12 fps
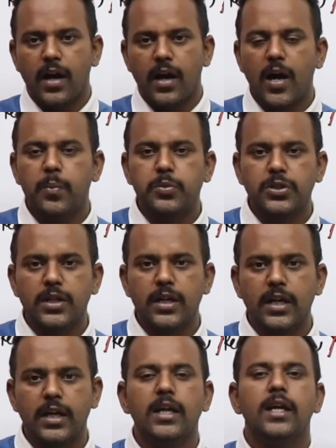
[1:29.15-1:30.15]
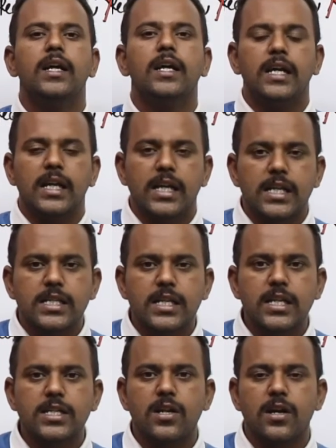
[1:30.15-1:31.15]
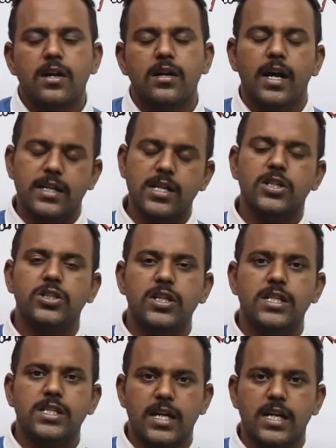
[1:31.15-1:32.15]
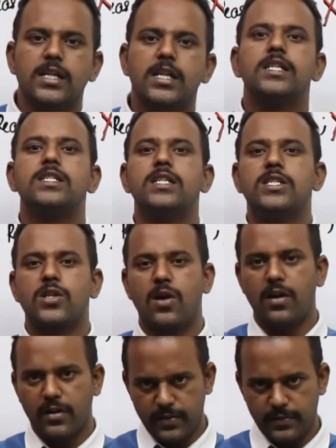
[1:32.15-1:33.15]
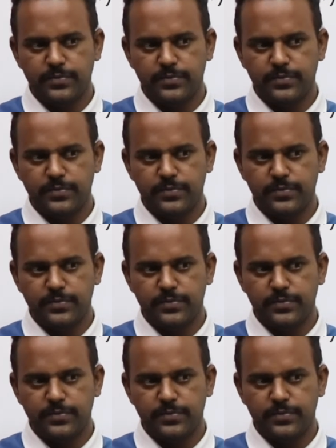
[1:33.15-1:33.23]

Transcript: Option D, reason is wrong, assertion is correct, reason is wrong.